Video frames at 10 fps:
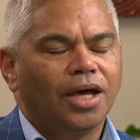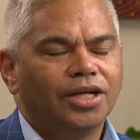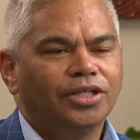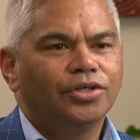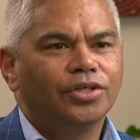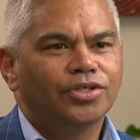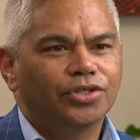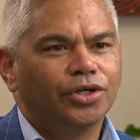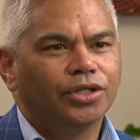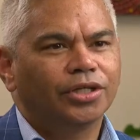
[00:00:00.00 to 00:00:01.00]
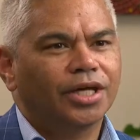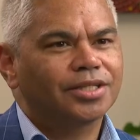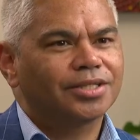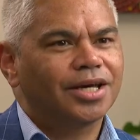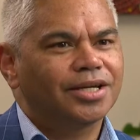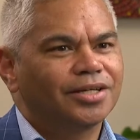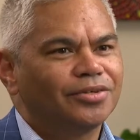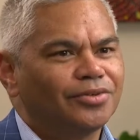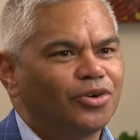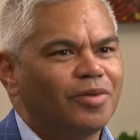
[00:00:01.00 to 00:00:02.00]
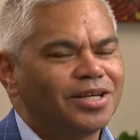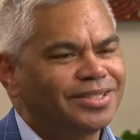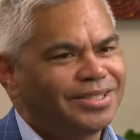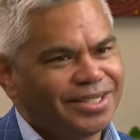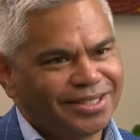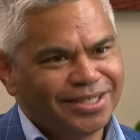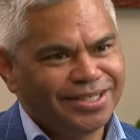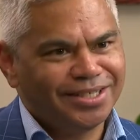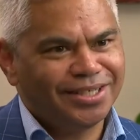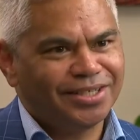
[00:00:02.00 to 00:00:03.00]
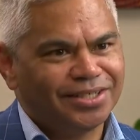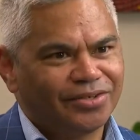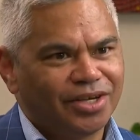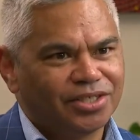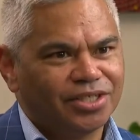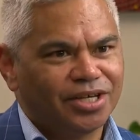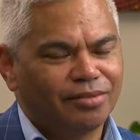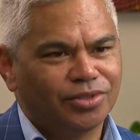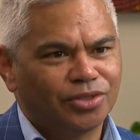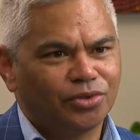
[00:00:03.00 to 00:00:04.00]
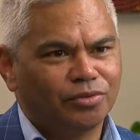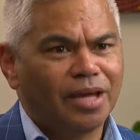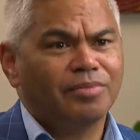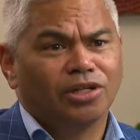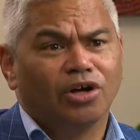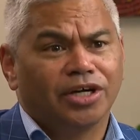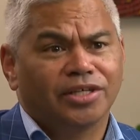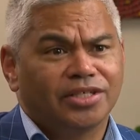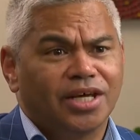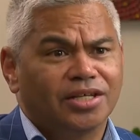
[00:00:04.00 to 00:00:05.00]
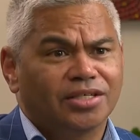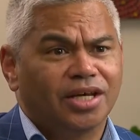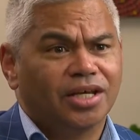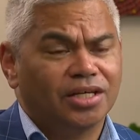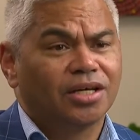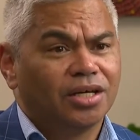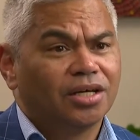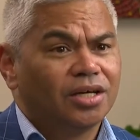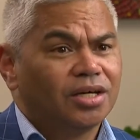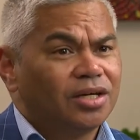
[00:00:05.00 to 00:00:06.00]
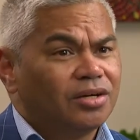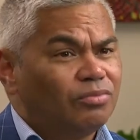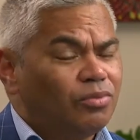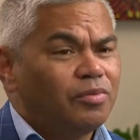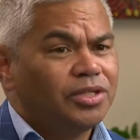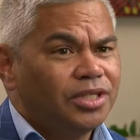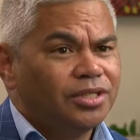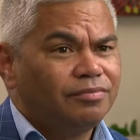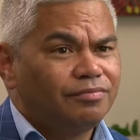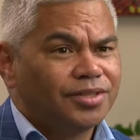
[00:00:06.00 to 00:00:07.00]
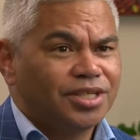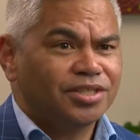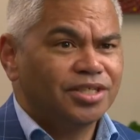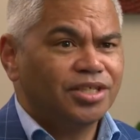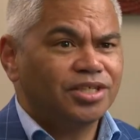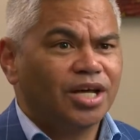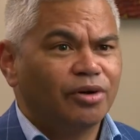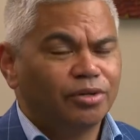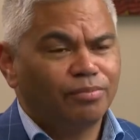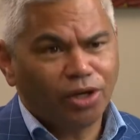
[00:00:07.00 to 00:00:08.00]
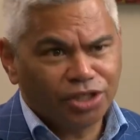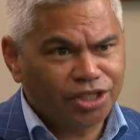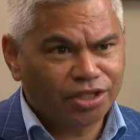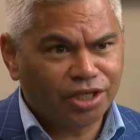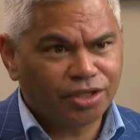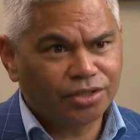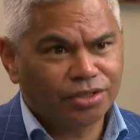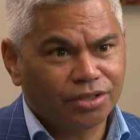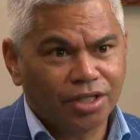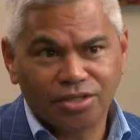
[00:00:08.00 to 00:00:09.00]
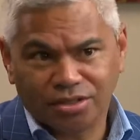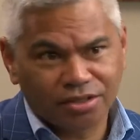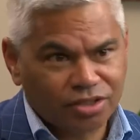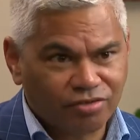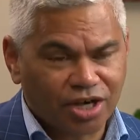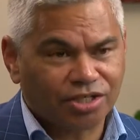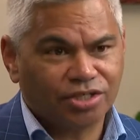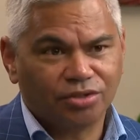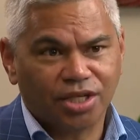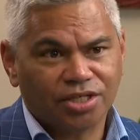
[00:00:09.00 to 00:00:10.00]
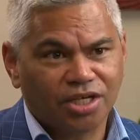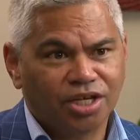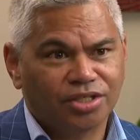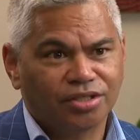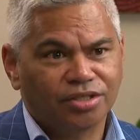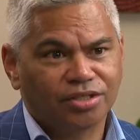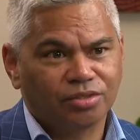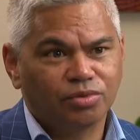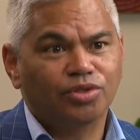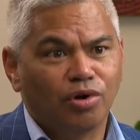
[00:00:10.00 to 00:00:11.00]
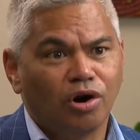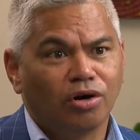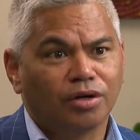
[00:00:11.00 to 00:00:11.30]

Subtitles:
And are you concerned that that's taken almost 16 years to actually come to sort of maybe a line in the sand and say what we did 16 years ago in abolishing those structures or those connections was wrong?